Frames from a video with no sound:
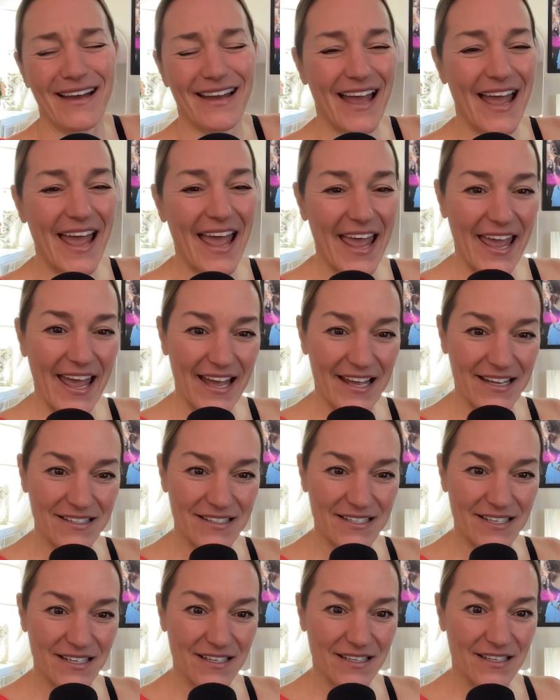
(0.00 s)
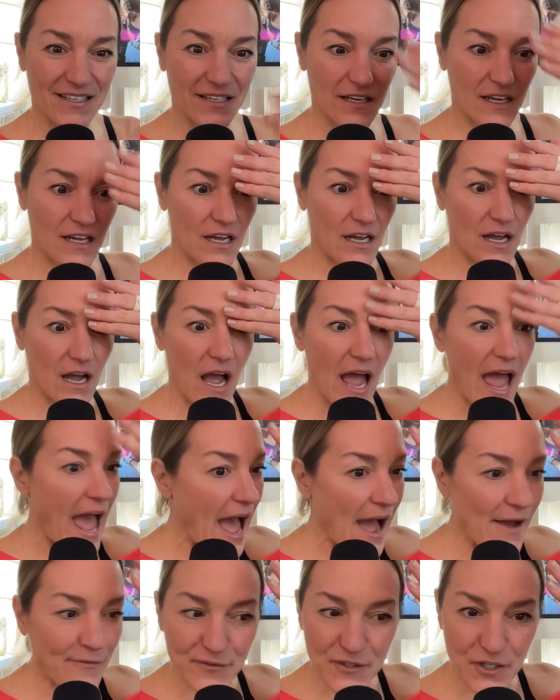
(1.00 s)
and
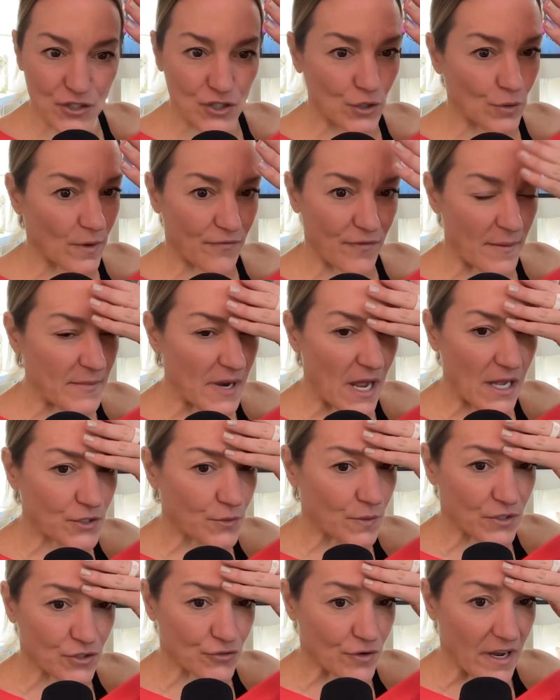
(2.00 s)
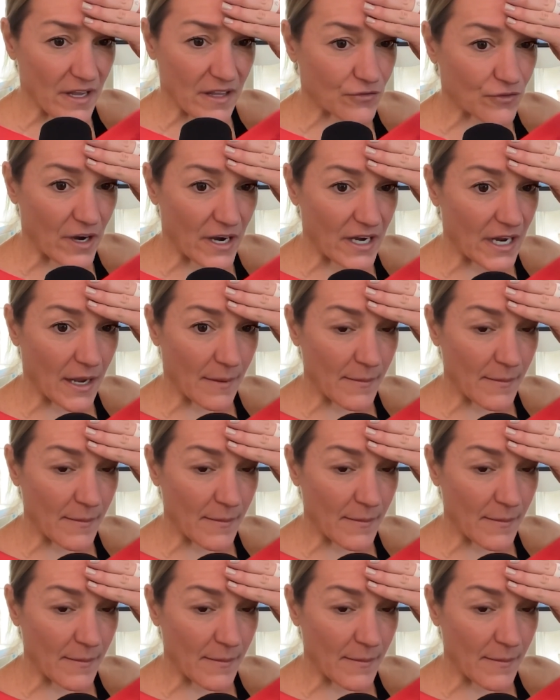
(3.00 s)
have to do if I'm not doing strength training, I'm a